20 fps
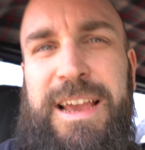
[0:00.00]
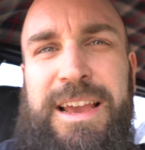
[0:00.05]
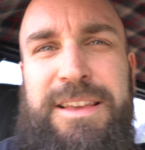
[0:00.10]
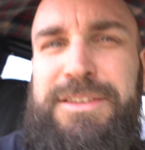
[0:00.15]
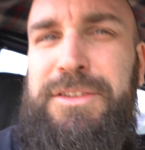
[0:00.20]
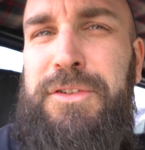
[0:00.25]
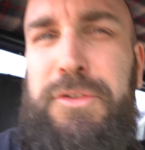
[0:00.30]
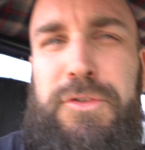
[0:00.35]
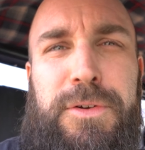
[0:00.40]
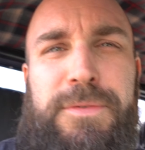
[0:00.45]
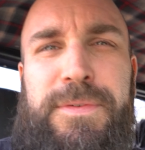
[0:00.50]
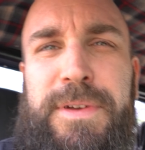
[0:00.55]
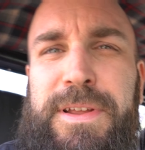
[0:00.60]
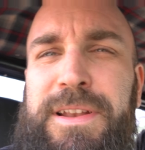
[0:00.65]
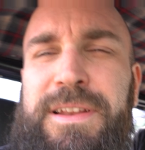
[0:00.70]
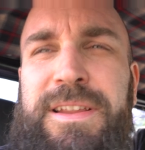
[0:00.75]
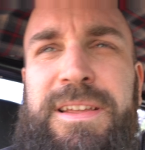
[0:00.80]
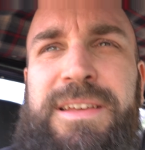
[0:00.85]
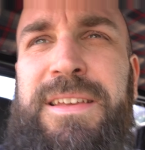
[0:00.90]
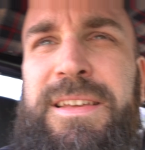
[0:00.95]
hasn't
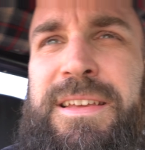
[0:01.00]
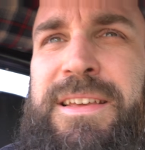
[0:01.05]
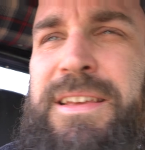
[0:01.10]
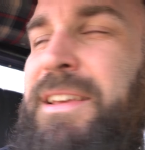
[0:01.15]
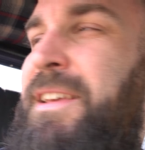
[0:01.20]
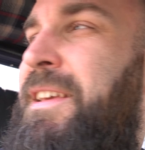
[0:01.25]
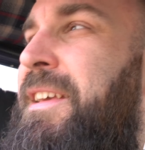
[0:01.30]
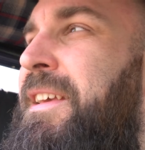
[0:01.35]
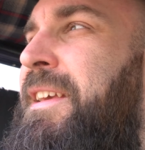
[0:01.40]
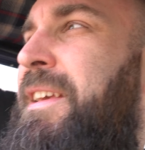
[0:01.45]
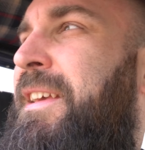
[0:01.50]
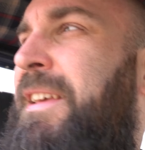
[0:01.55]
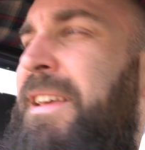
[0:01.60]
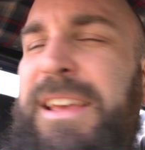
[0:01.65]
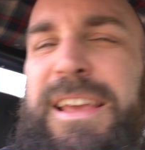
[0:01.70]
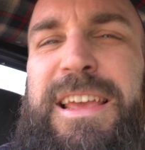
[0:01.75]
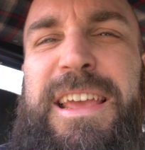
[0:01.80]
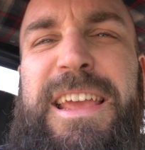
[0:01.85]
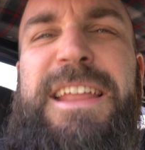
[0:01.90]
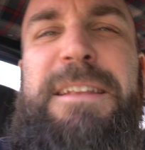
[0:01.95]
driven
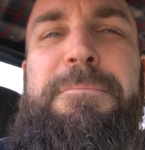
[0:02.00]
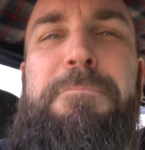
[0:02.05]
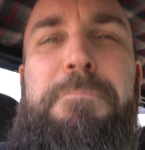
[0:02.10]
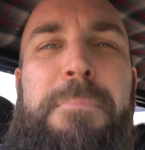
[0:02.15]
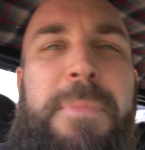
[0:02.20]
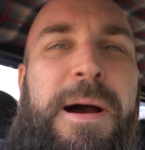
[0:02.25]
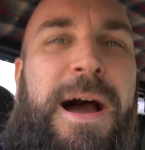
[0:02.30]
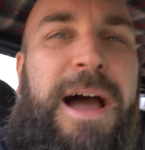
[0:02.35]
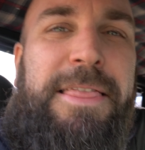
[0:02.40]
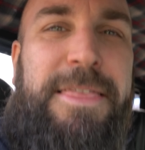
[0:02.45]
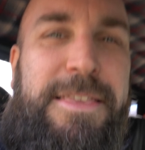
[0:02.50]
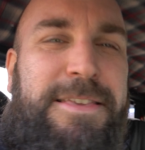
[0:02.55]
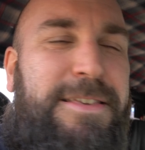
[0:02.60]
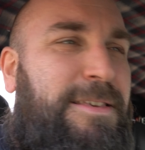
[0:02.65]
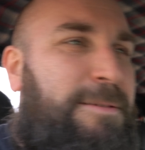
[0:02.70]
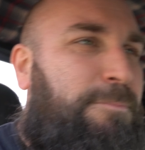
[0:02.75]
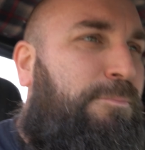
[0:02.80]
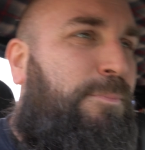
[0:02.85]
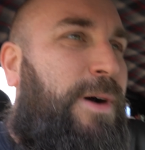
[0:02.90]
in months,